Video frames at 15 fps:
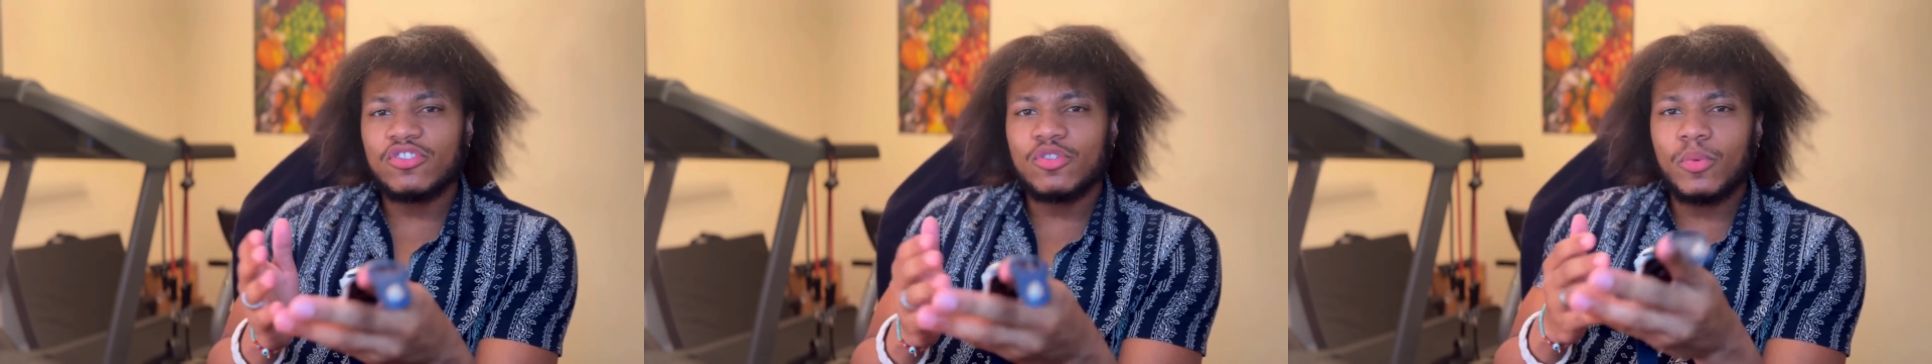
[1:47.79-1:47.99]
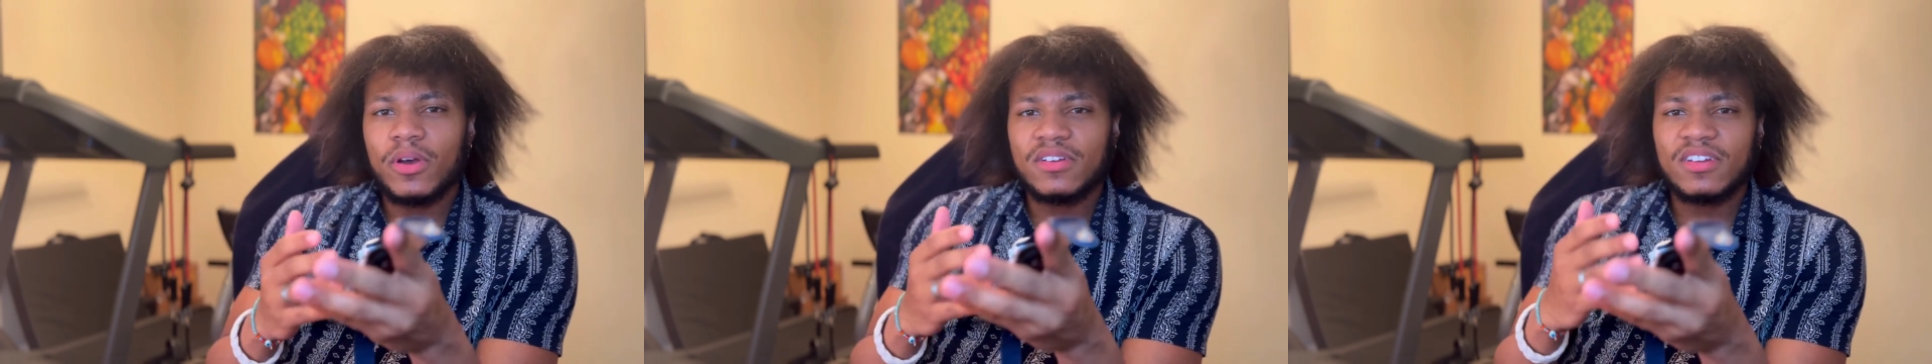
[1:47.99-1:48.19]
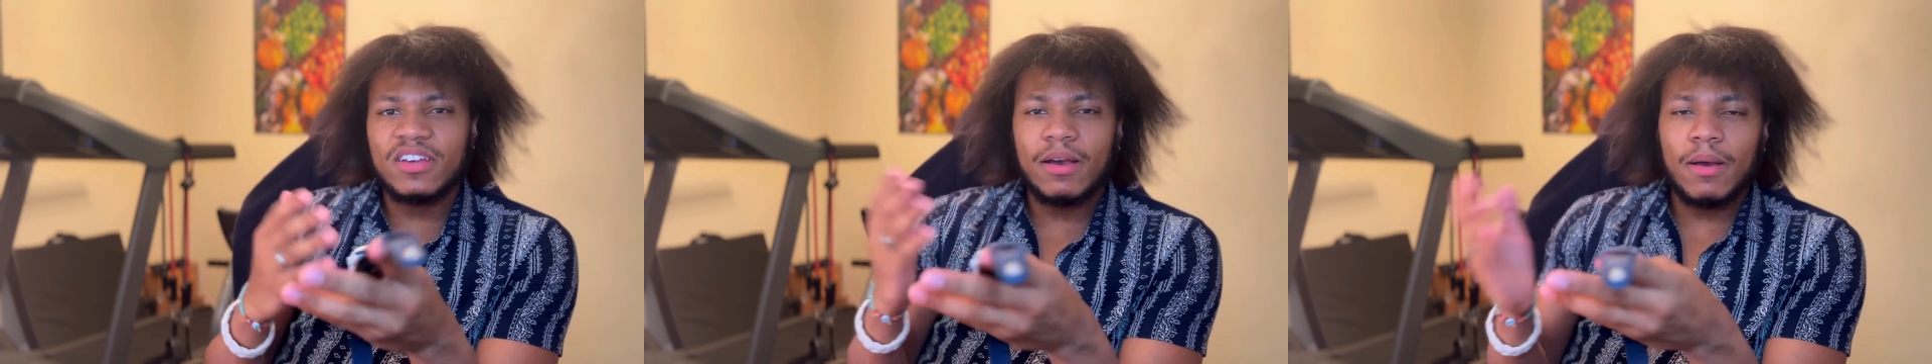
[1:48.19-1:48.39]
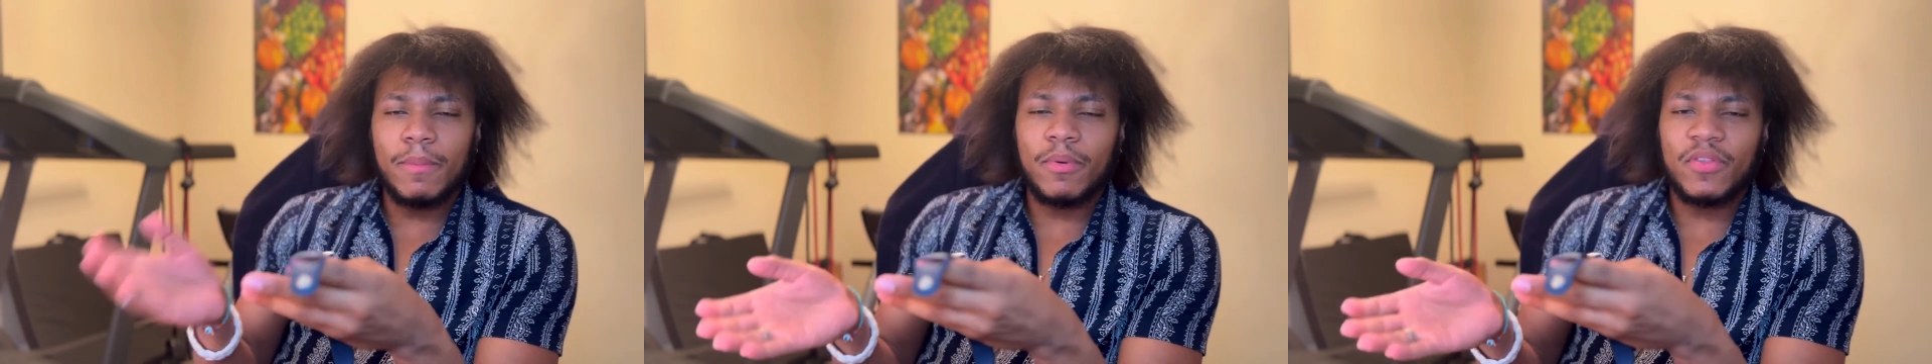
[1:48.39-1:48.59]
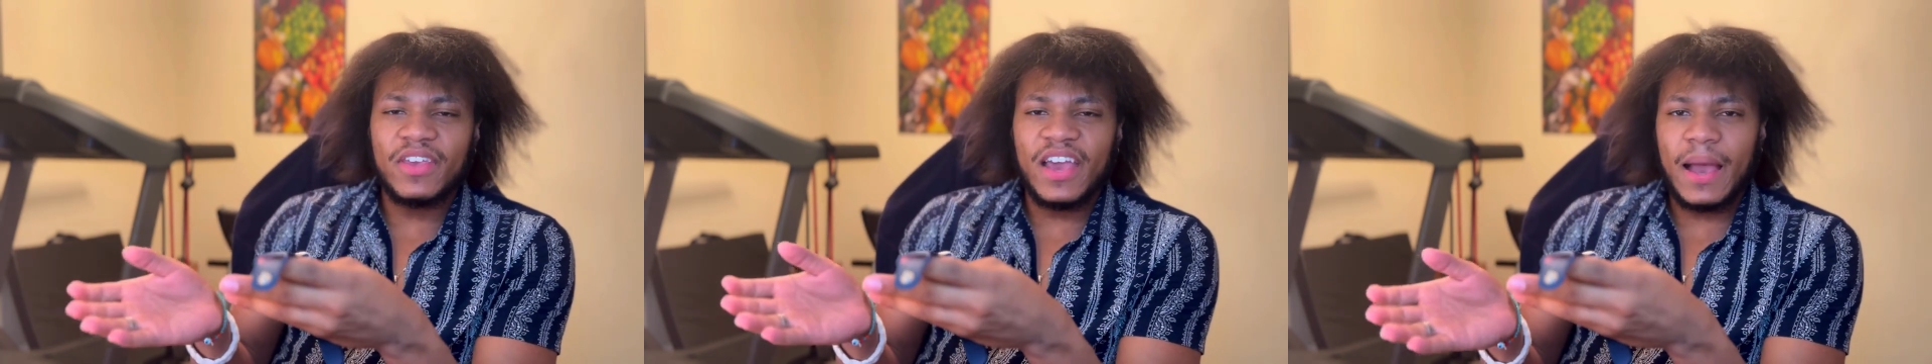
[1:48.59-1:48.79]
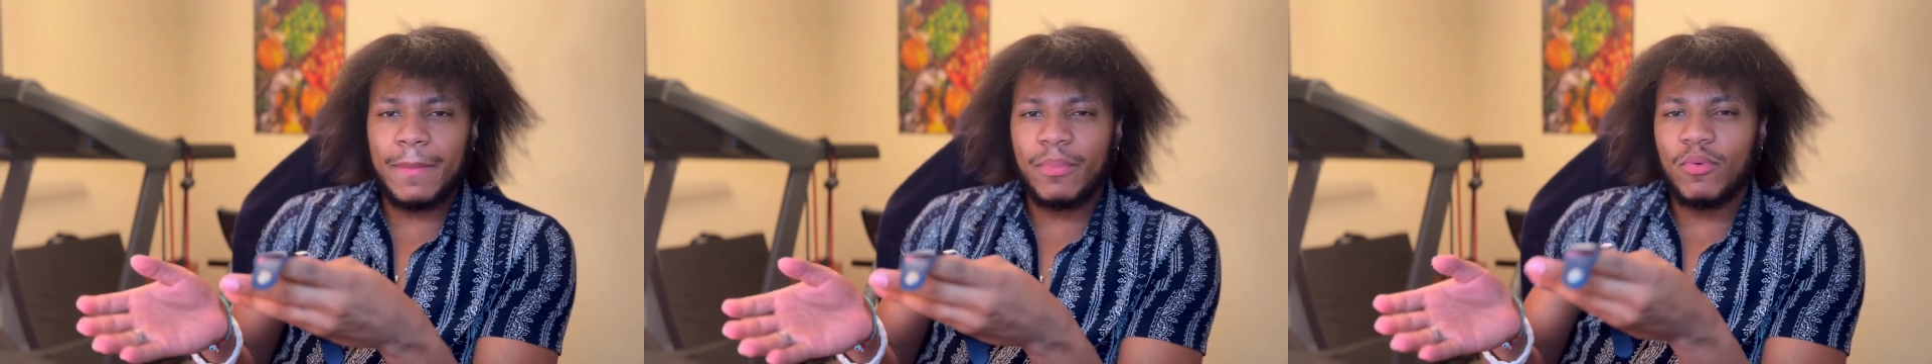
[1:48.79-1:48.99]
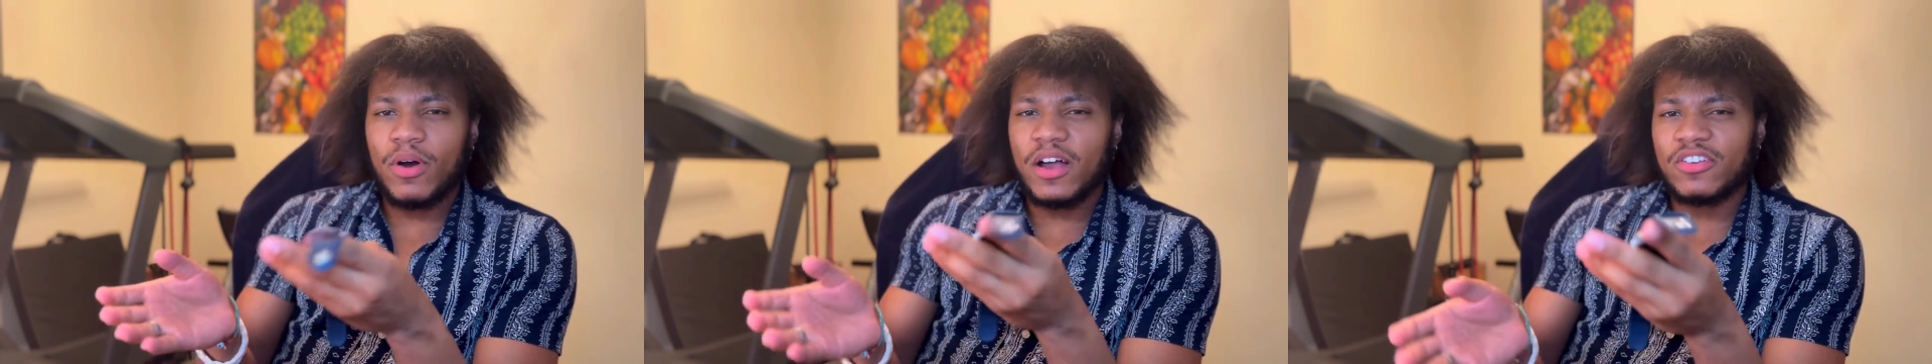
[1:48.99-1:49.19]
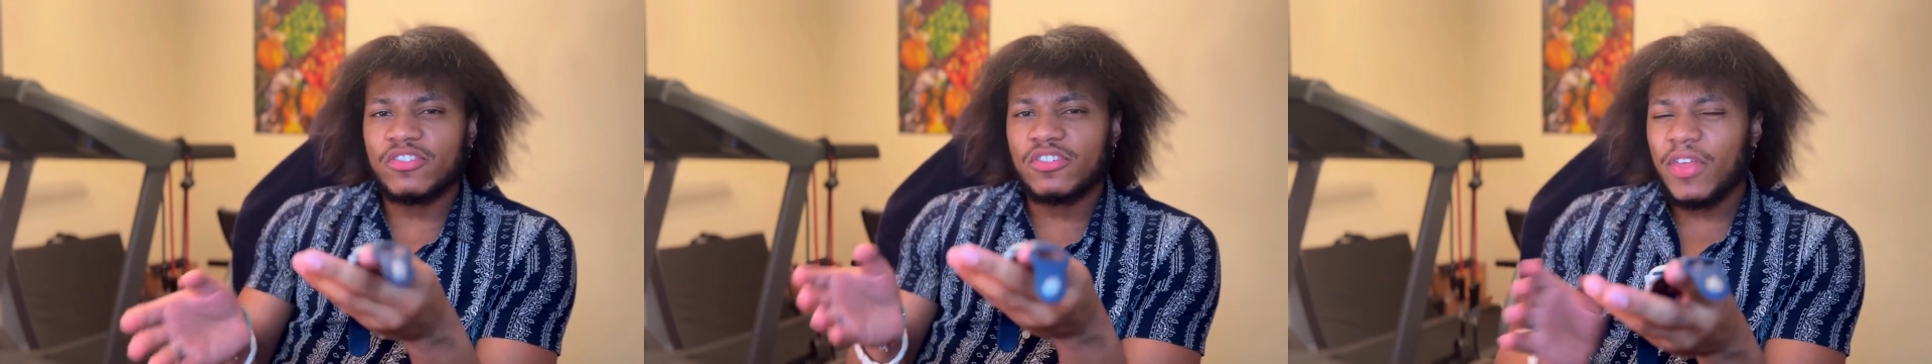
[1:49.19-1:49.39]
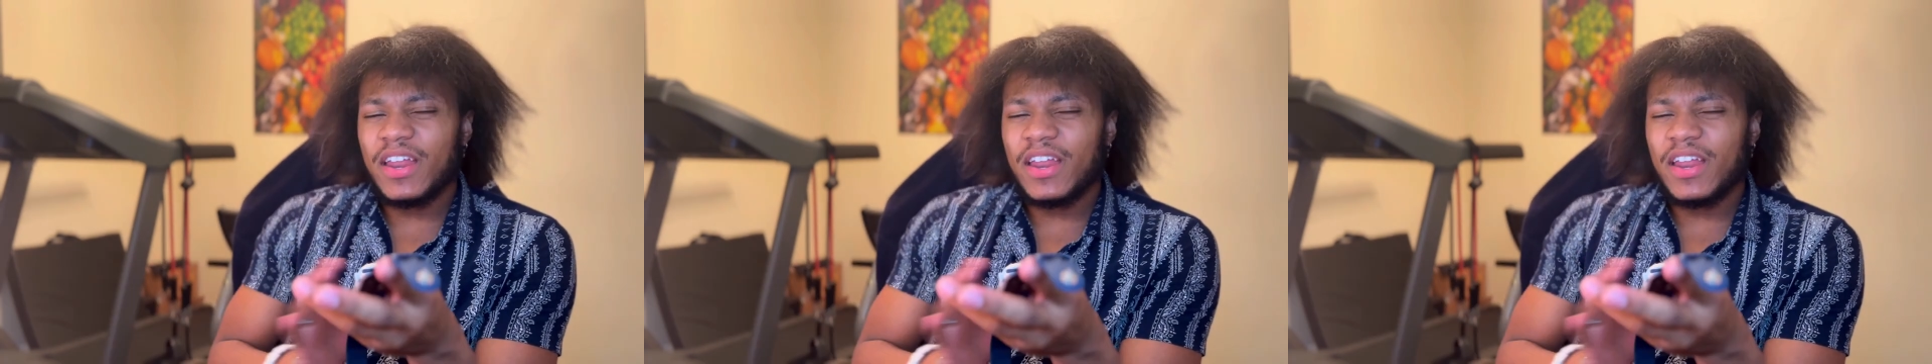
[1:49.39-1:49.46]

you want to come up on the Apple Watch.